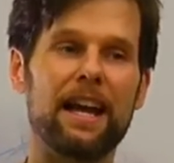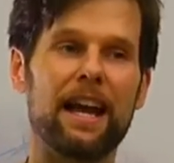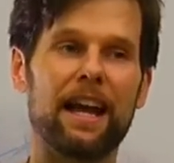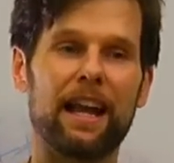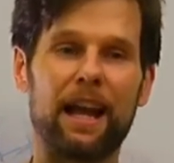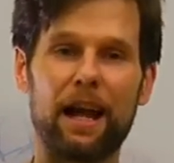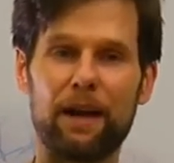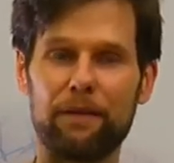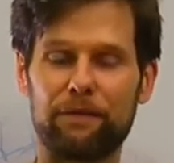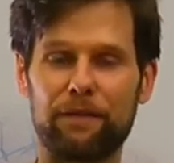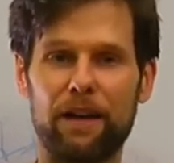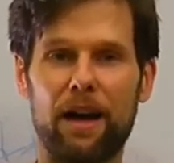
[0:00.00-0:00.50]

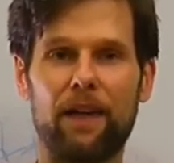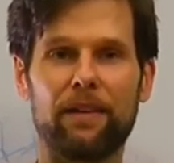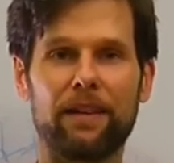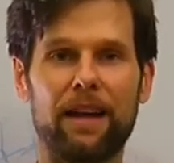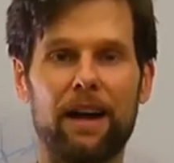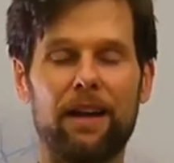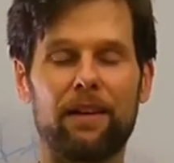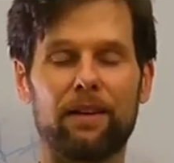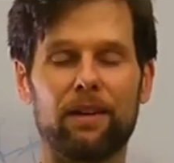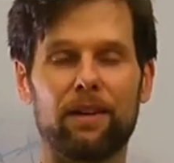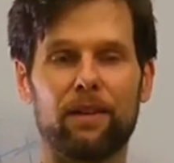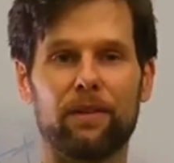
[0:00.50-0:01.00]
And I found
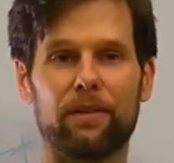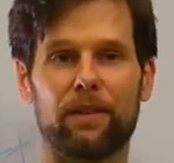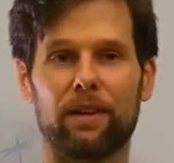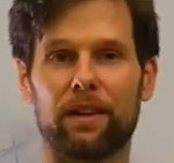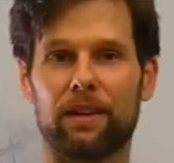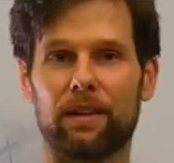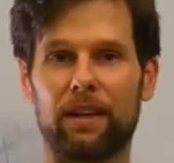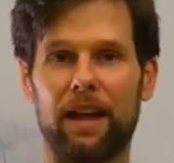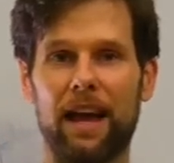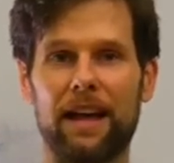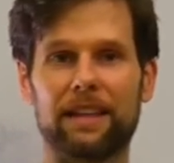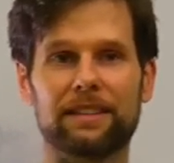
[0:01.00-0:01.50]
out over
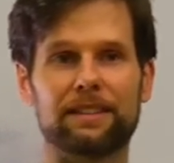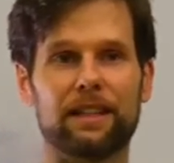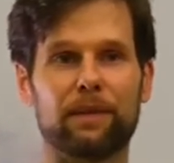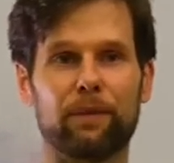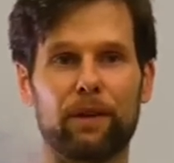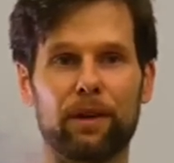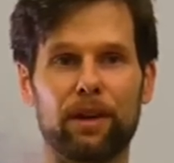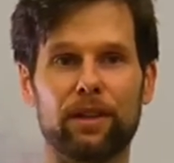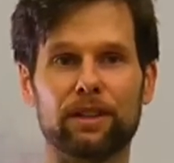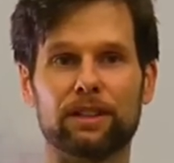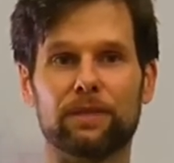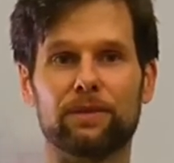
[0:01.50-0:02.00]
the last
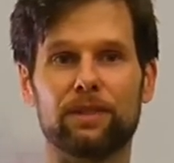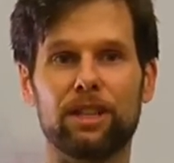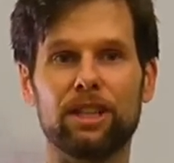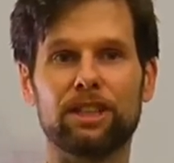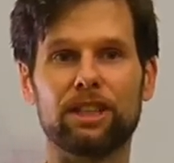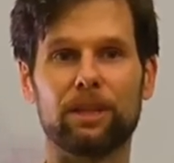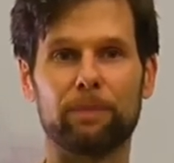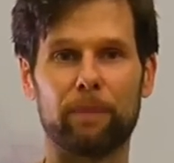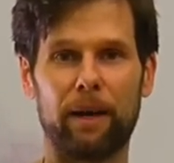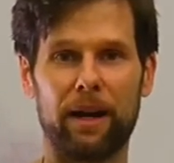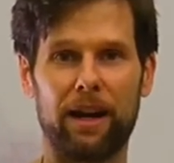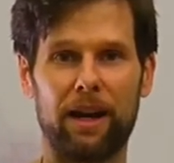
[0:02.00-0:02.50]
several years of
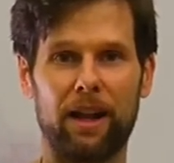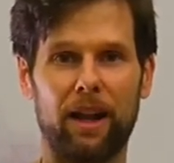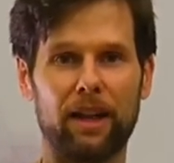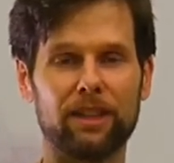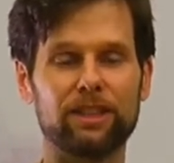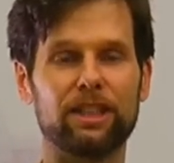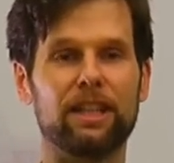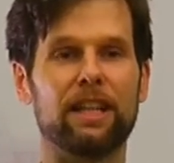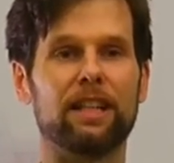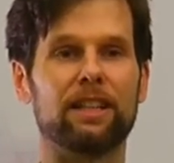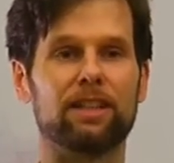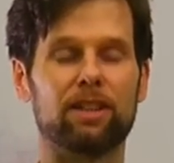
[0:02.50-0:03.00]
teaching
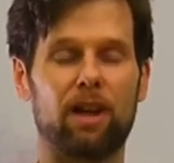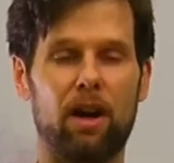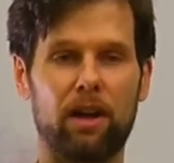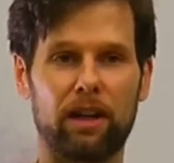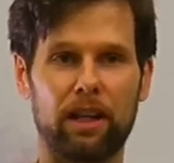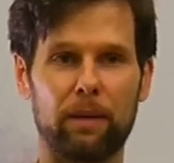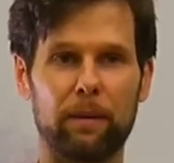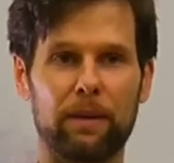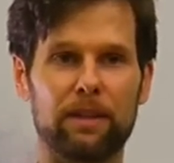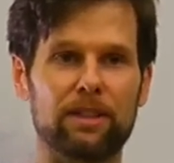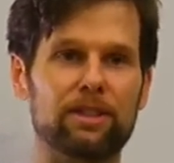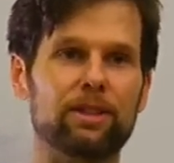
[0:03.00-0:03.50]
biology and
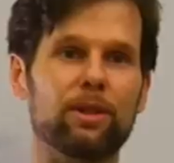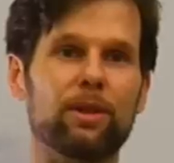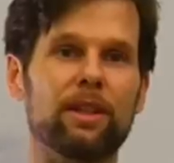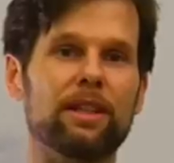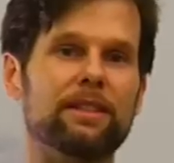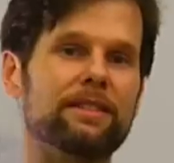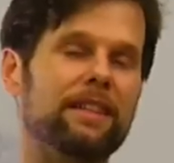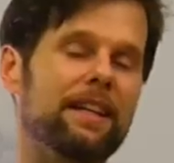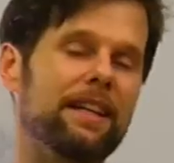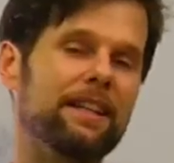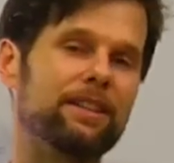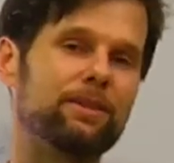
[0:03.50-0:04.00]
talking with
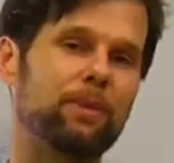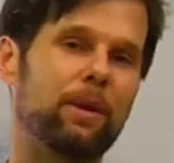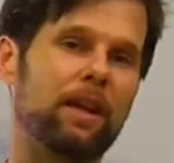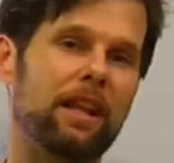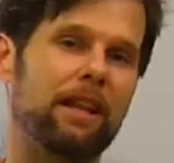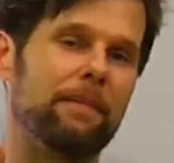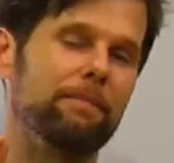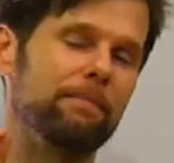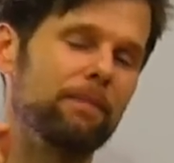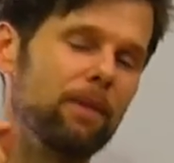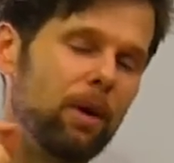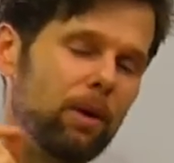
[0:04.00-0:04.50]
students, it's one
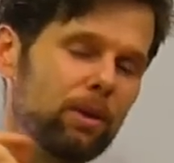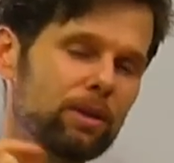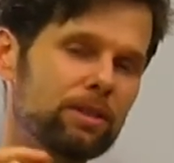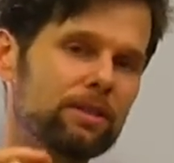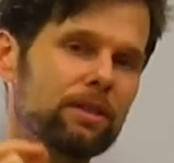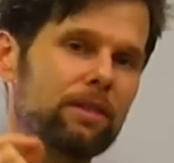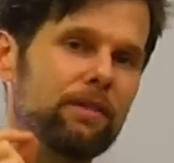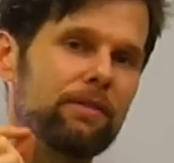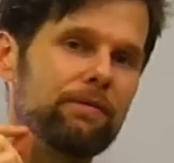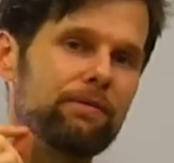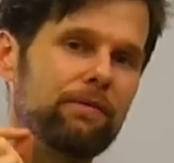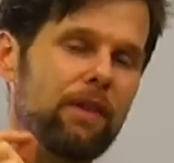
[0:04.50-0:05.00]
of the
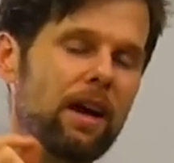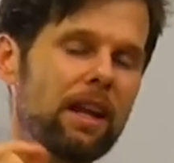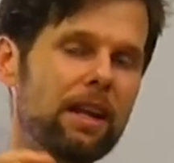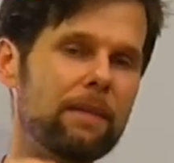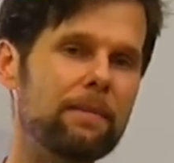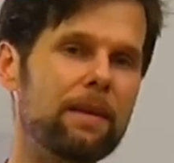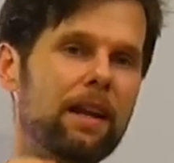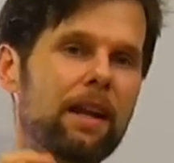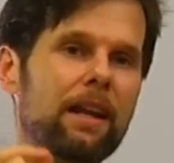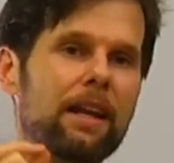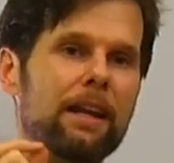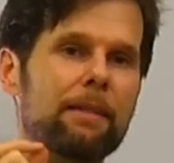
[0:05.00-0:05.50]
most
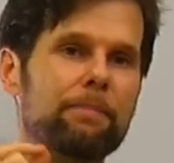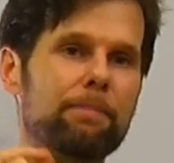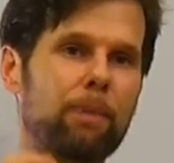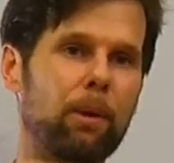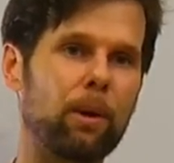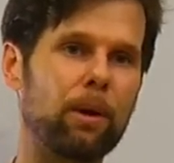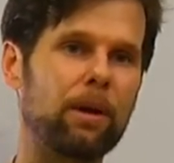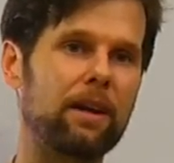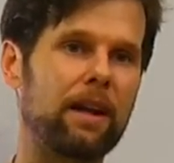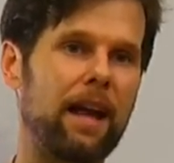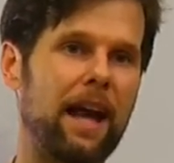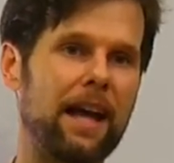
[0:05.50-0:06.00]
fundamentally
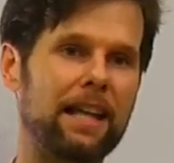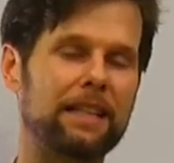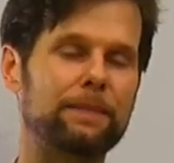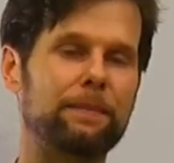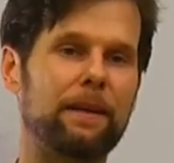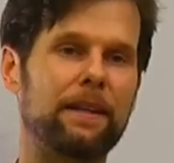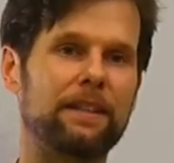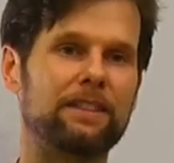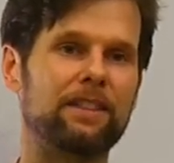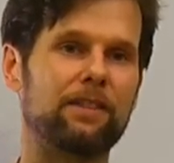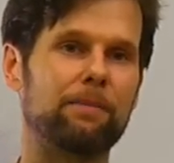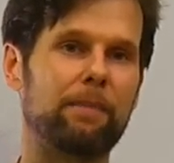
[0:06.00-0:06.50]
important
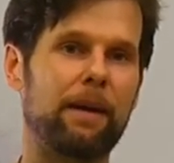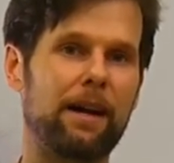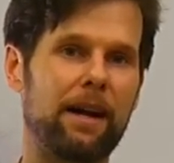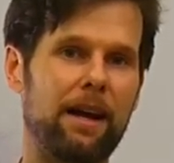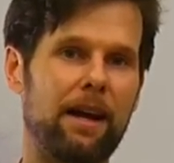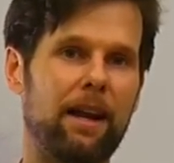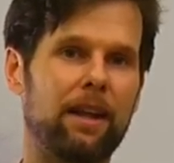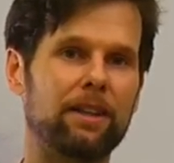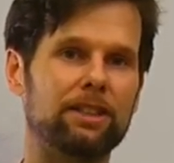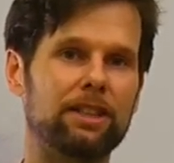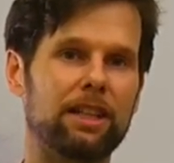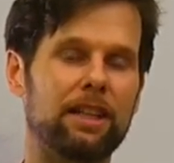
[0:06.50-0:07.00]
aspects of
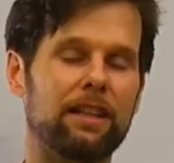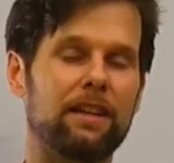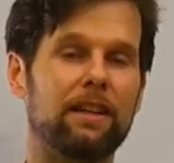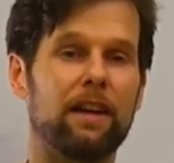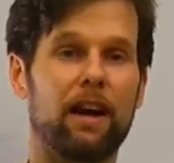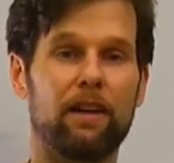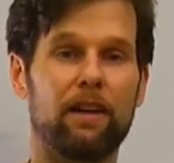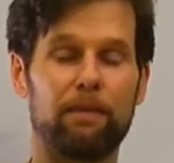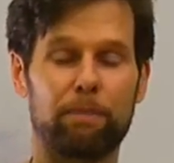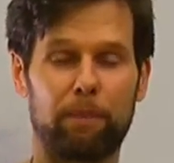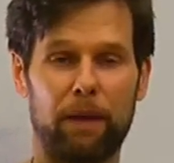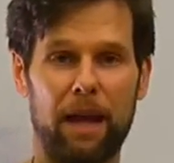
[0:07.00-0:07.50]
biology,
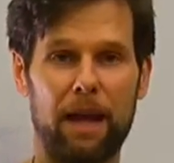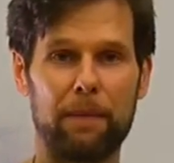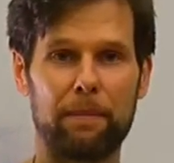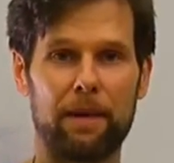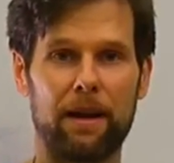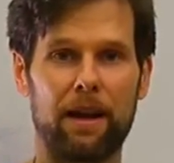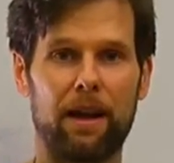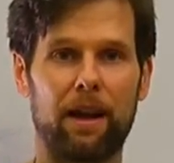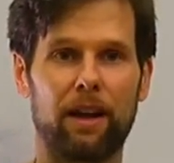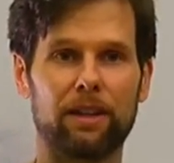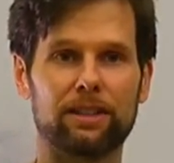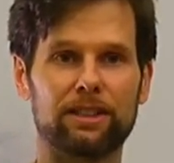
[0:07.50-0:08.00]
of plant
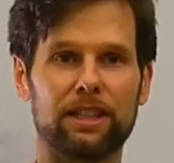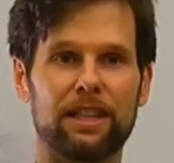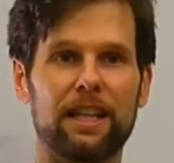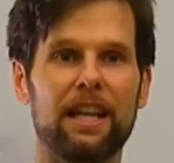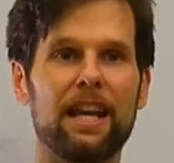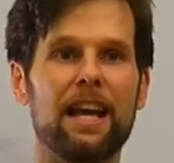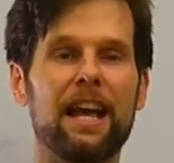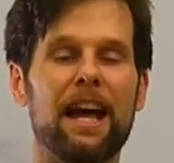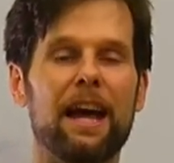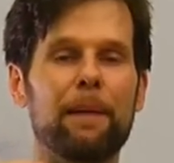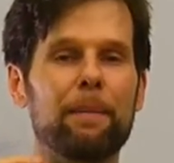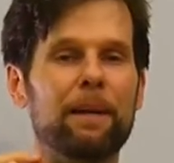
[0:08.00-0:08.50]
biology,
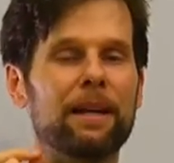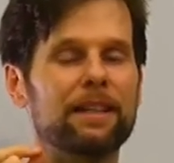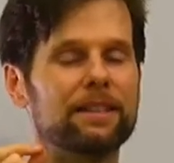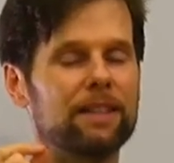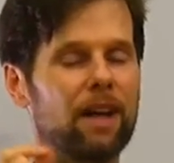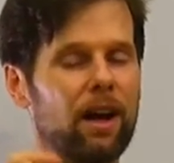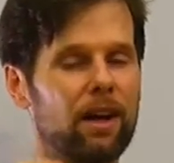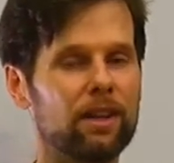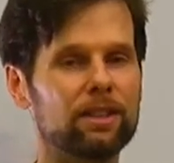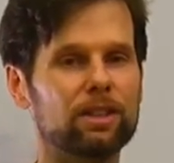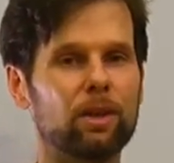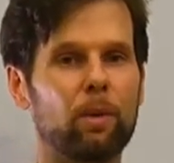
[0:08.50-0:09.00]
but it's
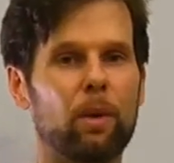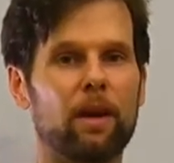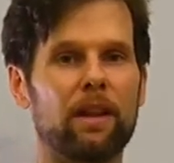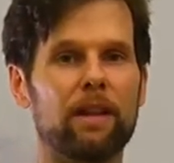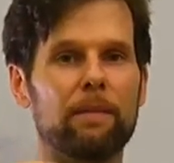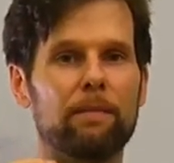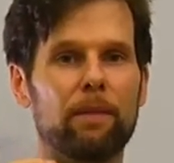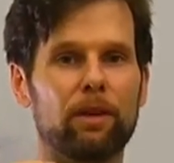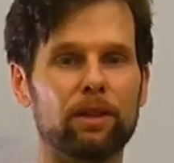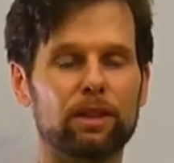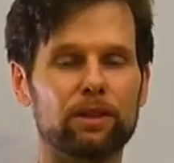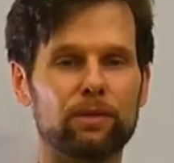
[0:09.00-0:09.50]
also one of the
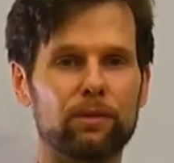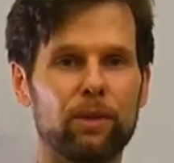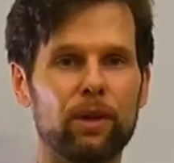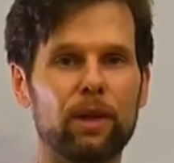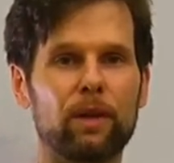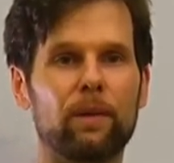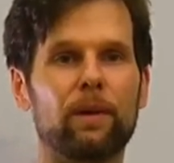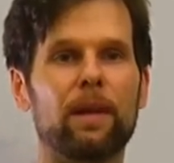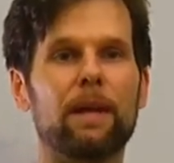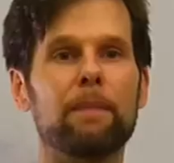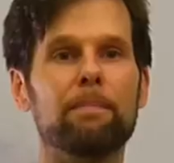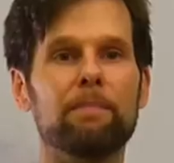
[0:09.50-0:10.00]
most
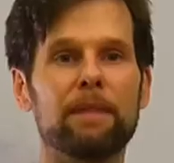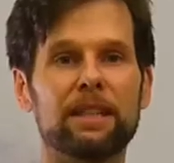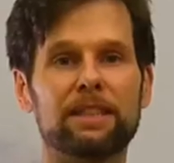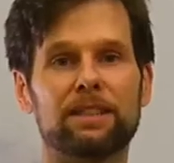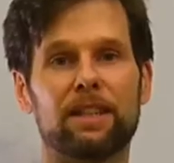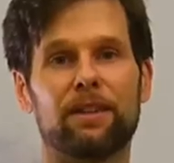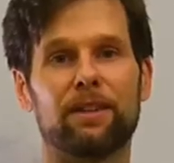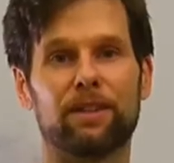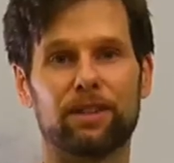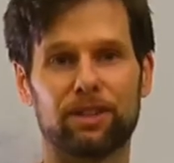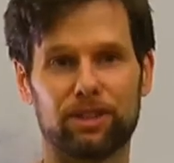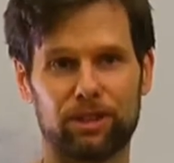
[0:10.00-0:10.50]
frequently
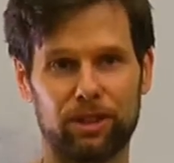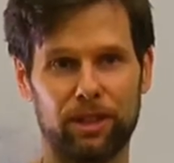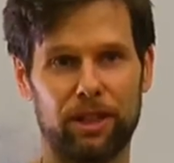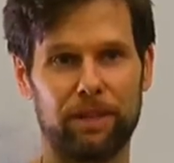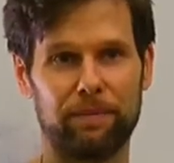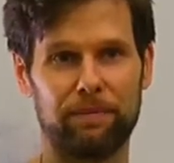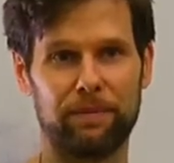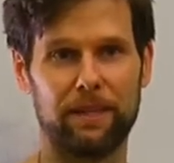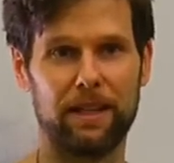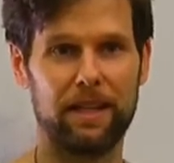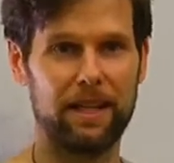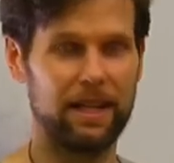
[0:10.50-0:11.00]
misunderstood.